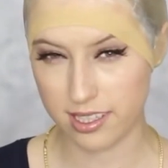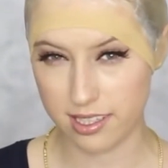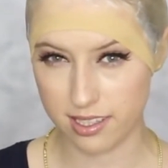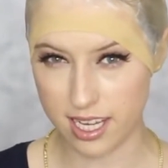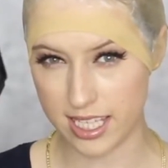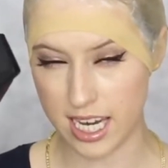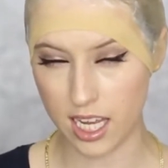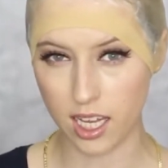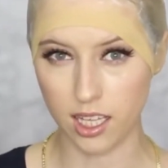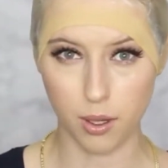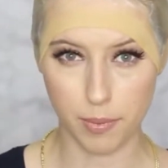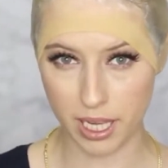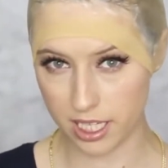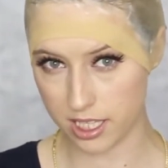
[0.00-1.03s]
It does take a
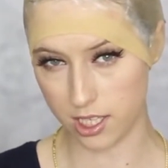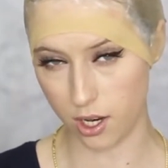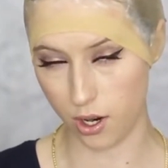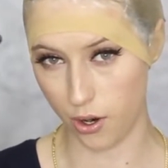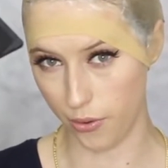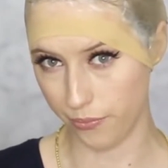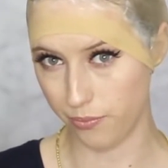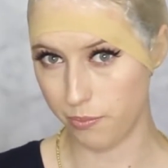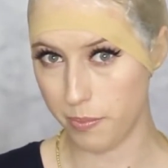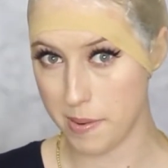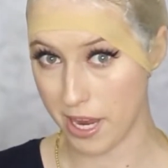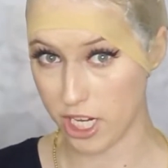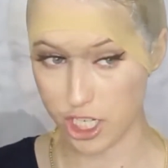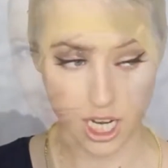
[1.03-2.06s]
little bit, so
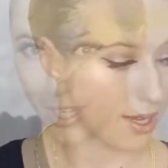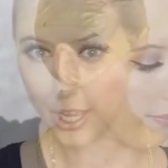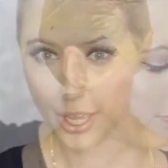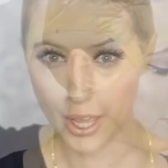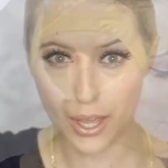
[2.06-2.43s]
be patient.